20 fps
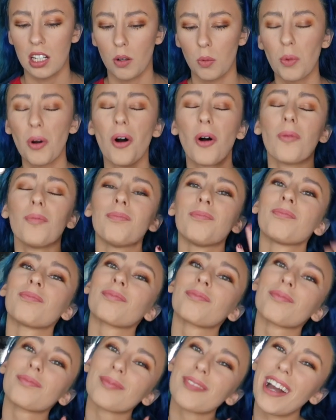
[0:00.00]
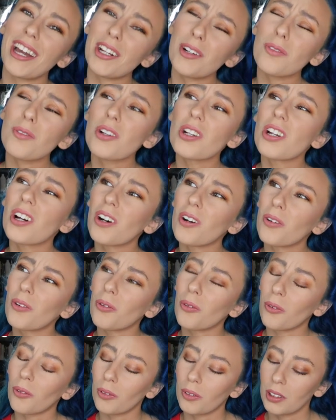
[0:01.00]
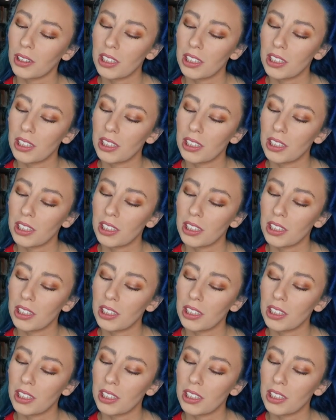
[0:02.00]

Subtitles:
Well, I don't know.